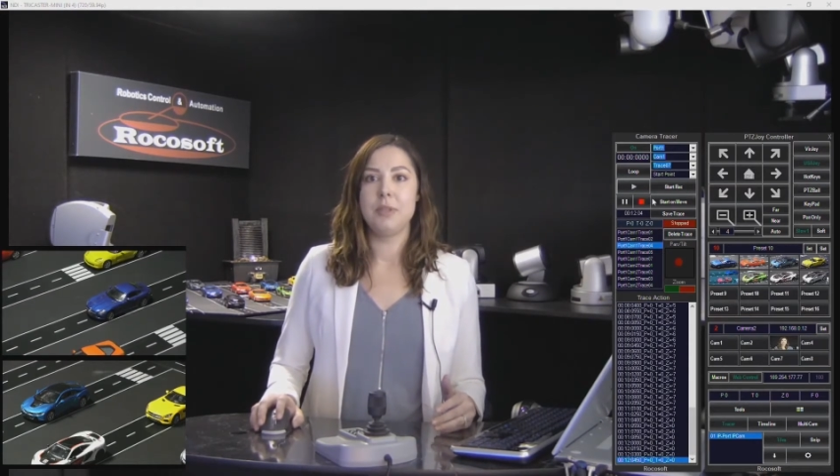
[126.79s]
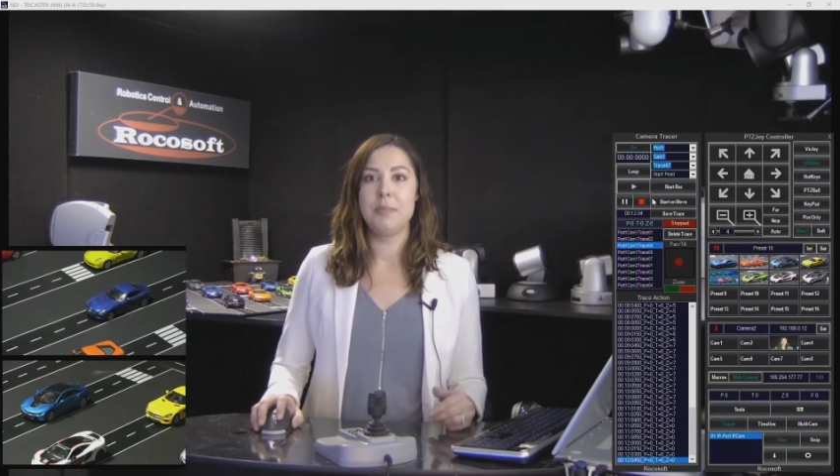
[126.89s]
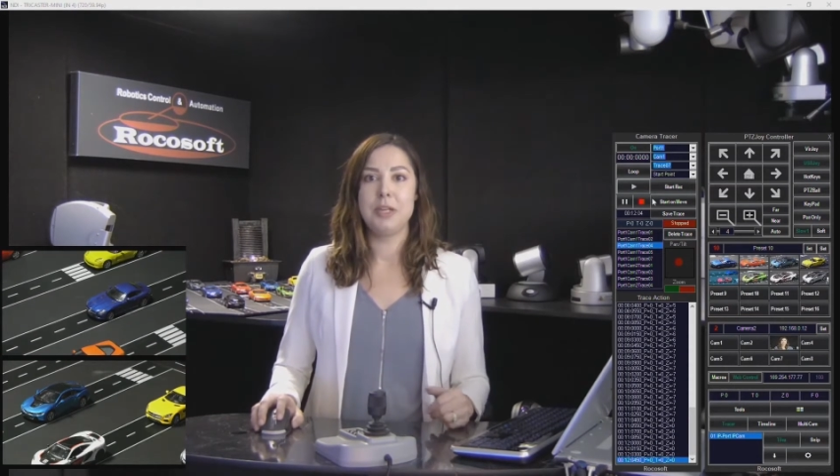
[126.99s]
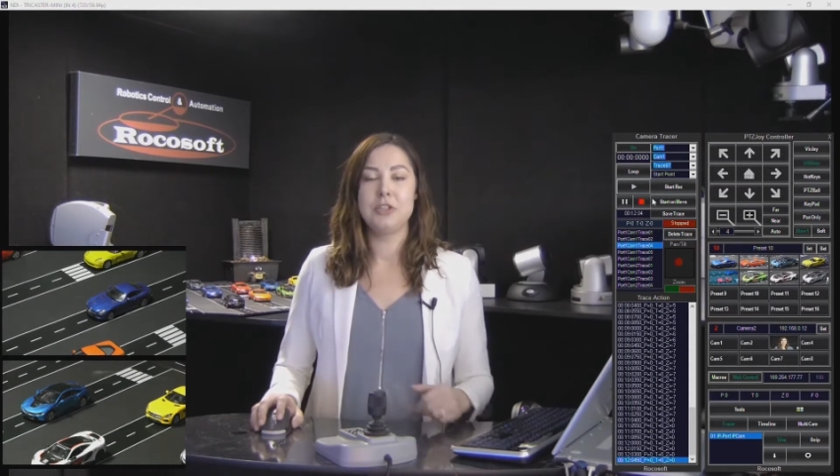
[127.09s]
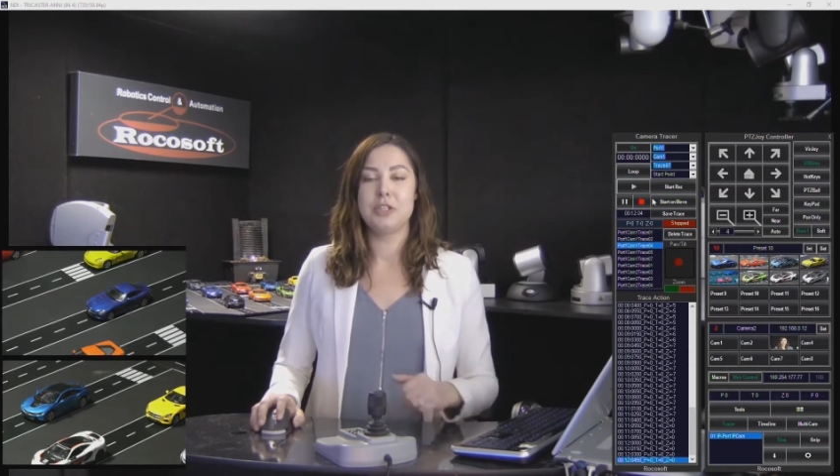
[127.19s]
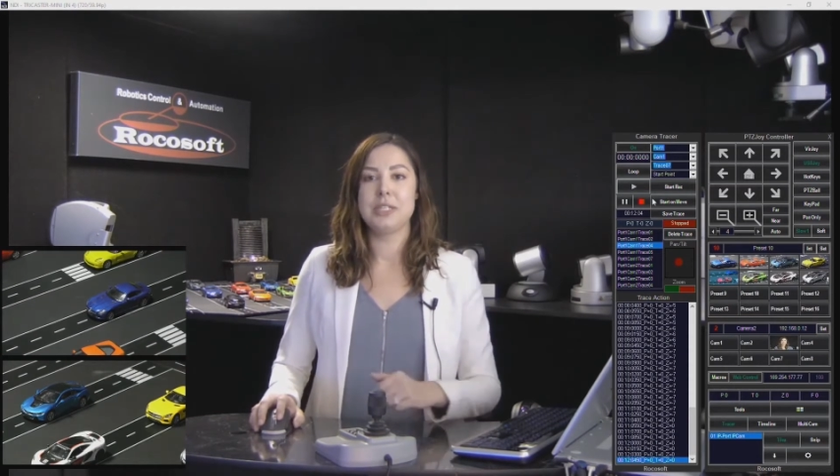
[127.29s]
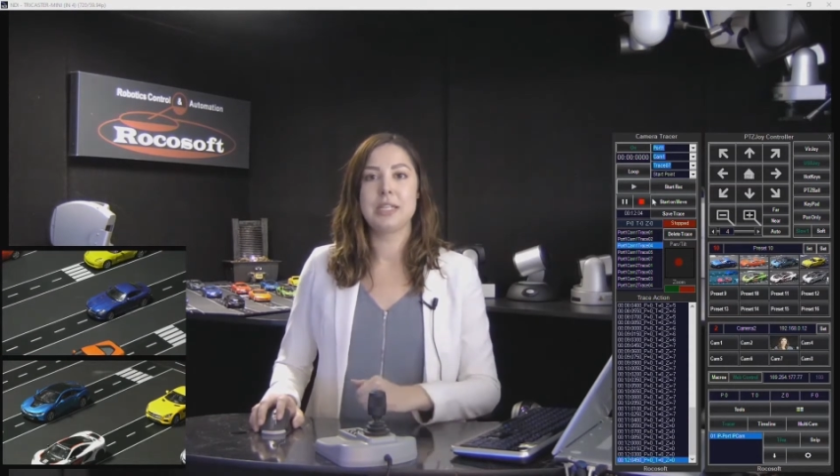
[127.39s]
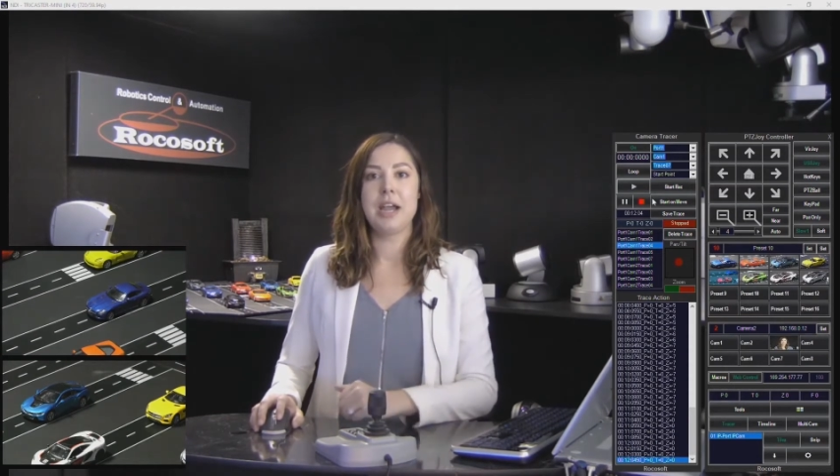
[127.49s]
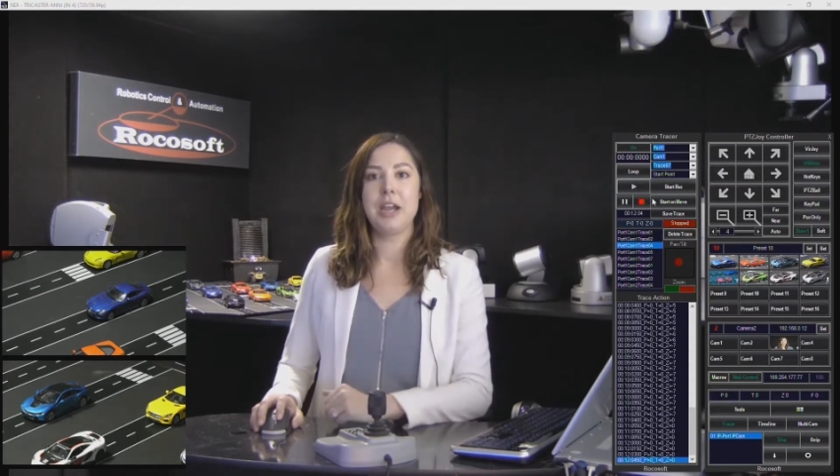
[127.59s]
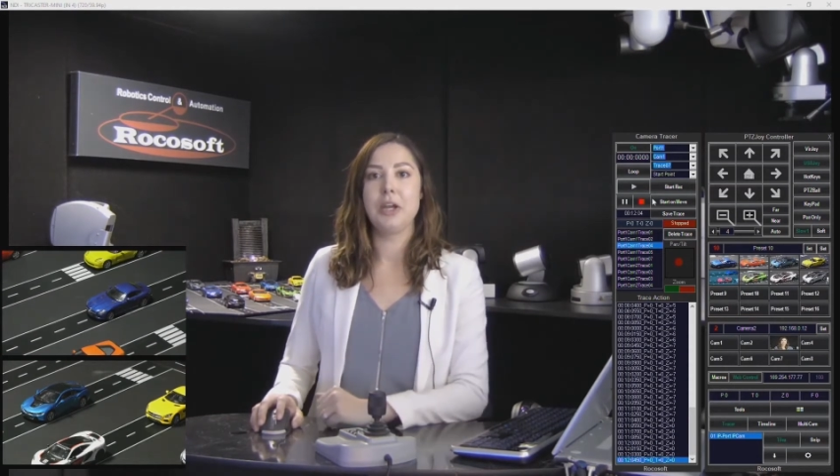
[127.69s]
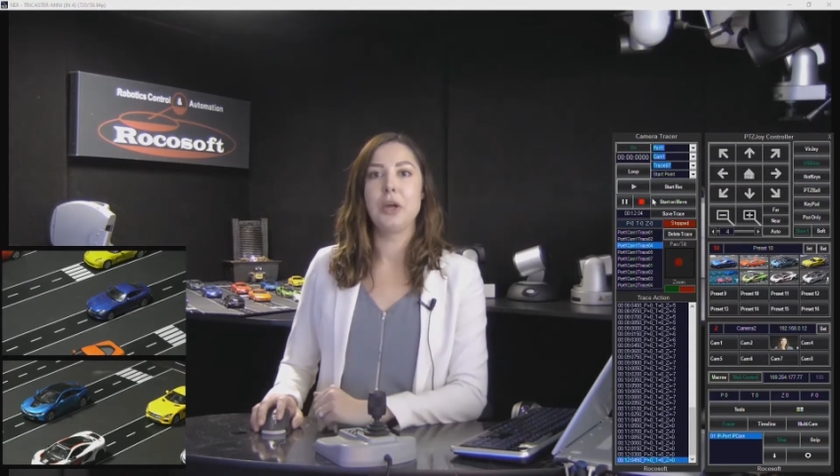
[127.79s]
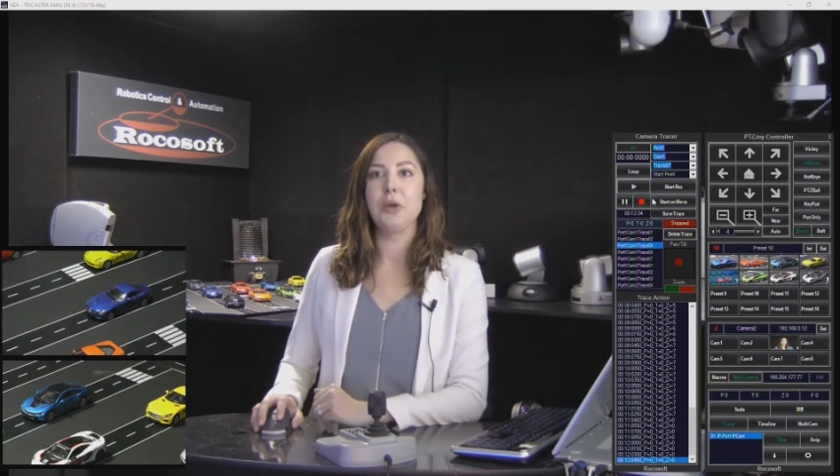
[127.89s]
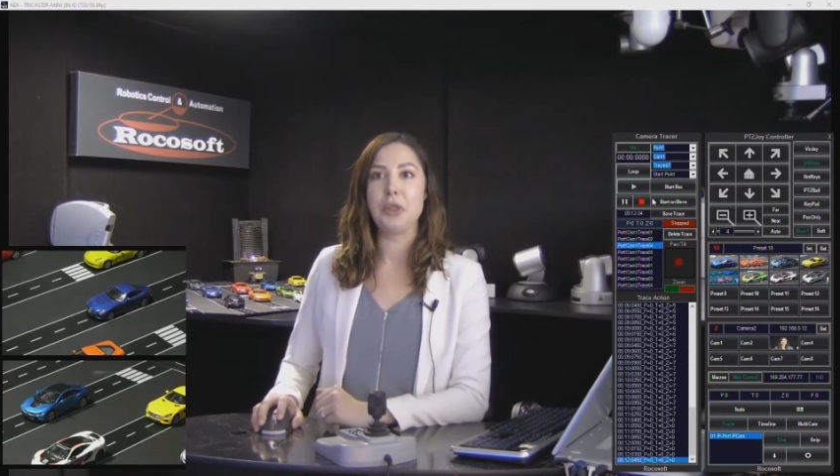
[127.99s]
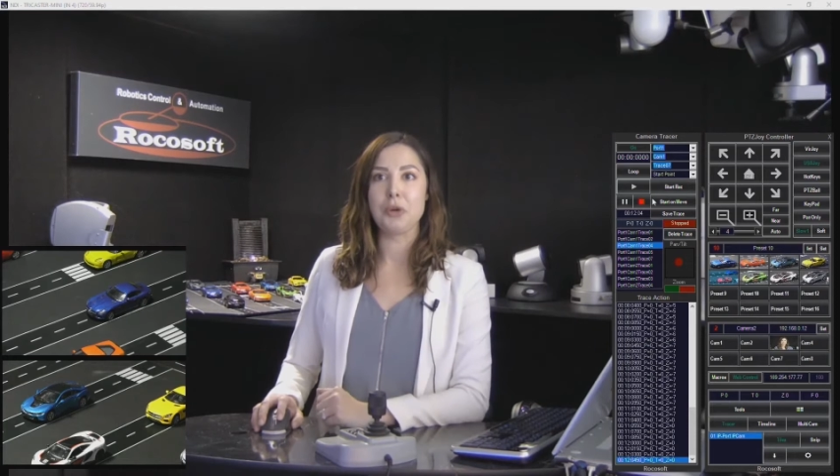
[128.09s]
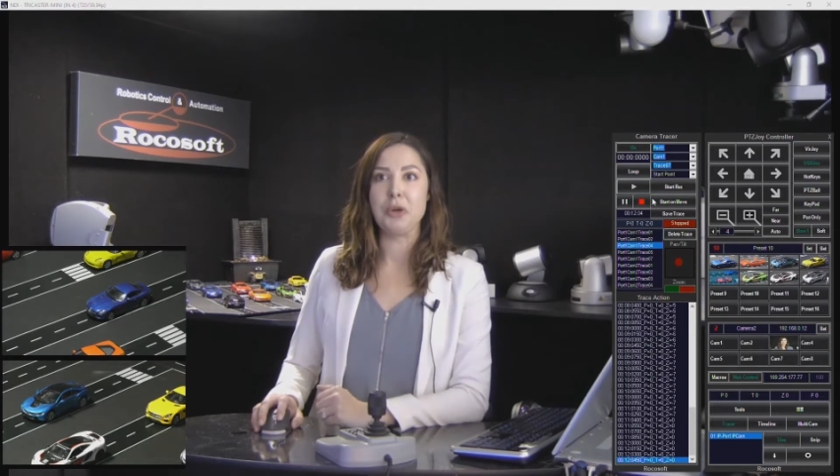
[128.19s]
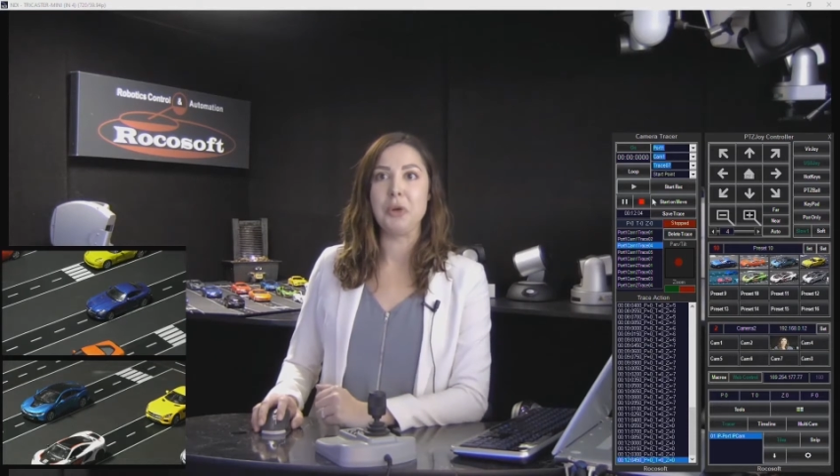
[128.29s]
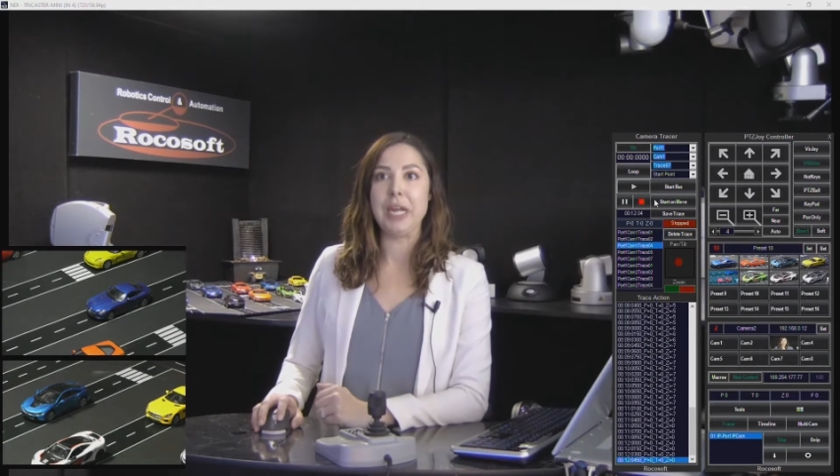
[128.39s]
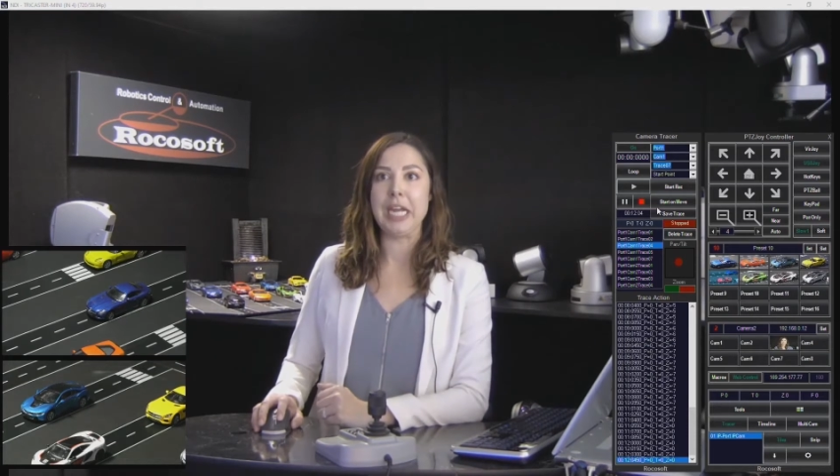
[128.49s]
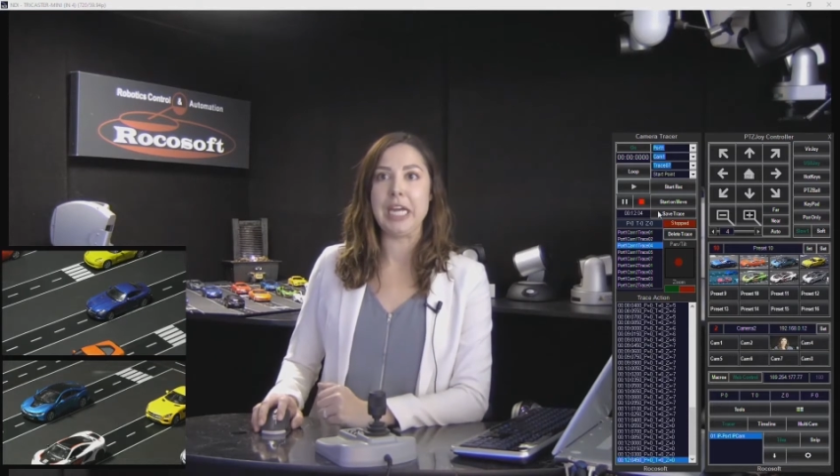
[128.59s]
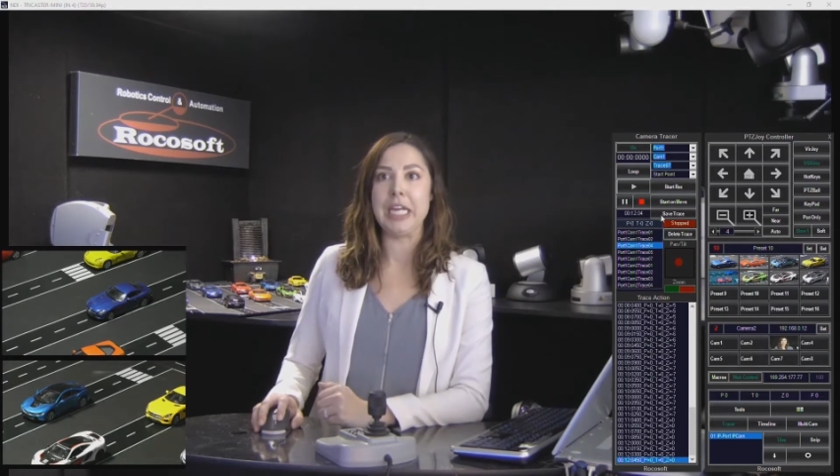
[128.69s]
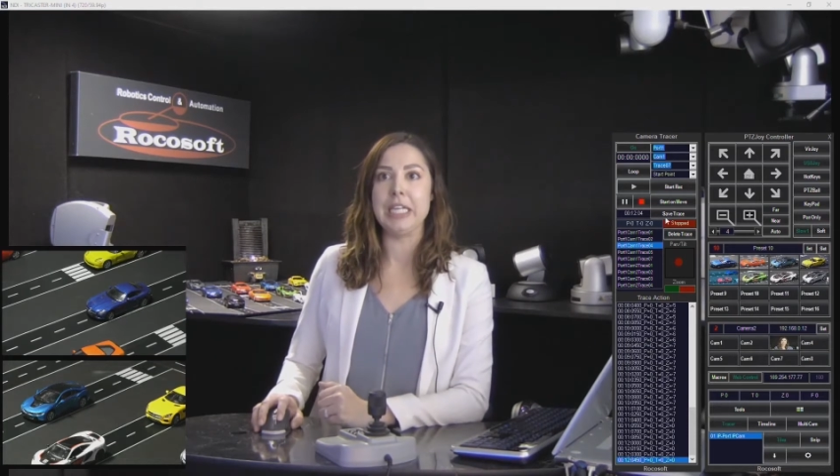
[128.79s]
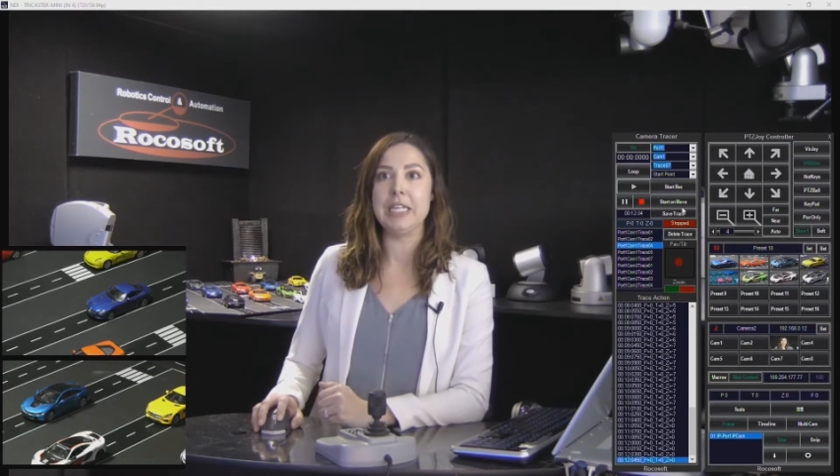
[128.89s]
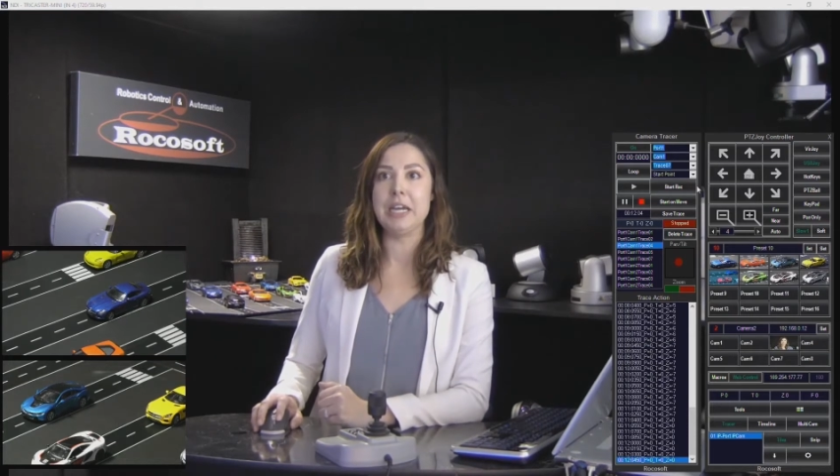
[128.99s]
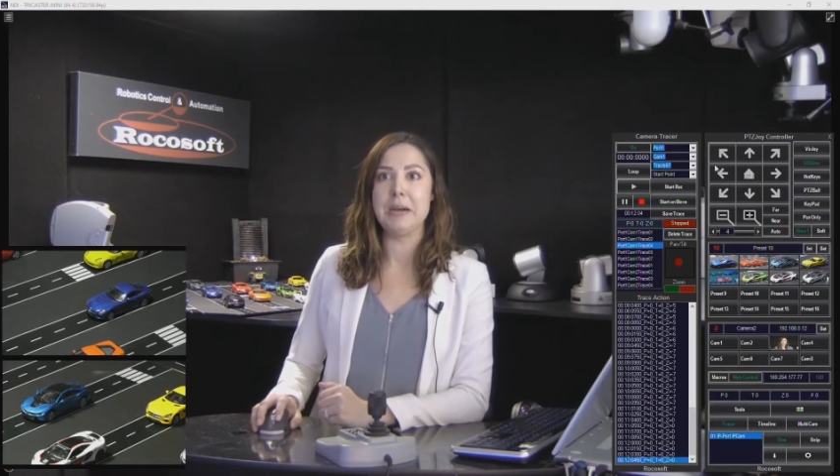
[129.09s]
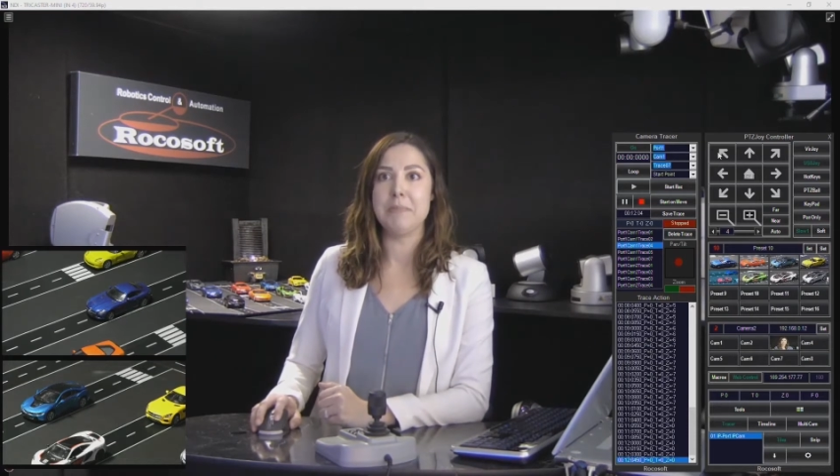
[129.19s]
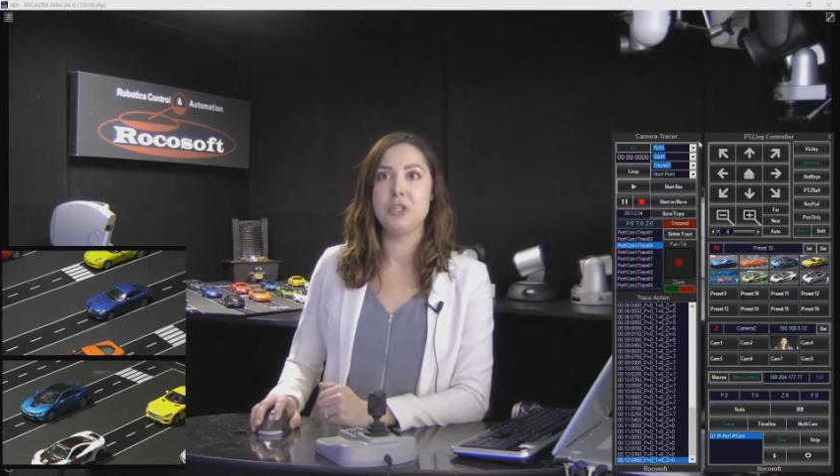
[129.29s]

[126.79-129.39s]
Let me just kind of go through and um,